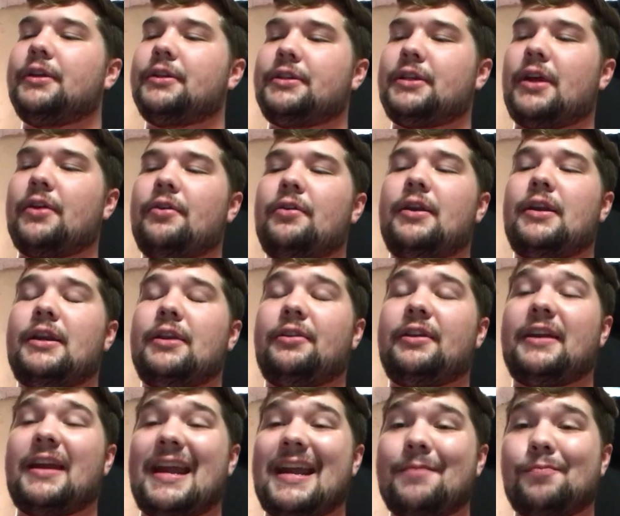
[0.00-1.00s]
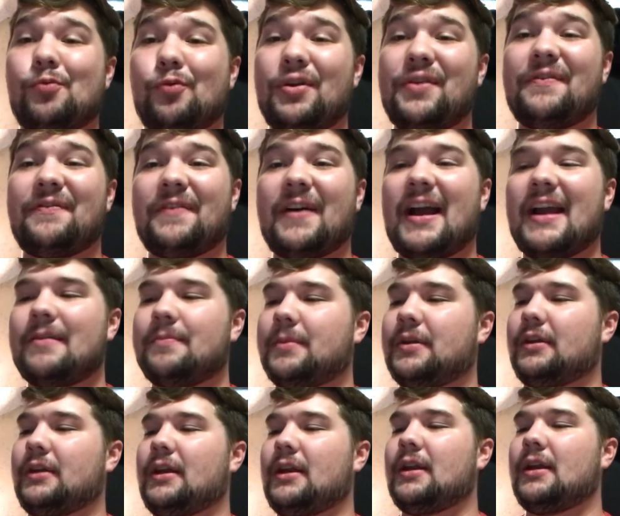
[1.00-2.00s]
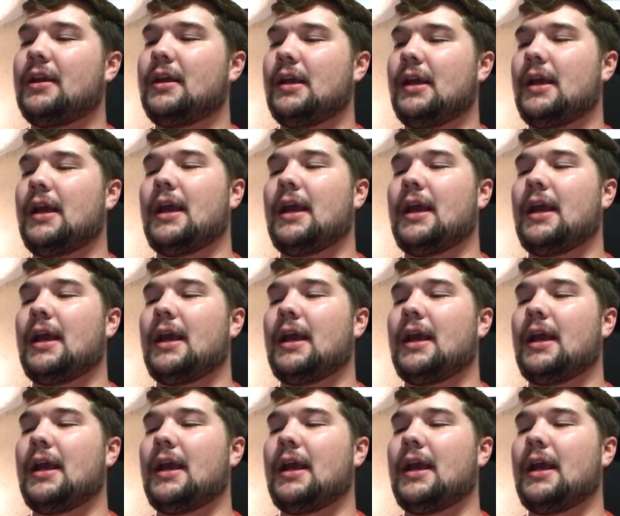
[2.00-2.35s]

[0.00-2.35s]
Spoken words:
Southern at nearly 8.5 million,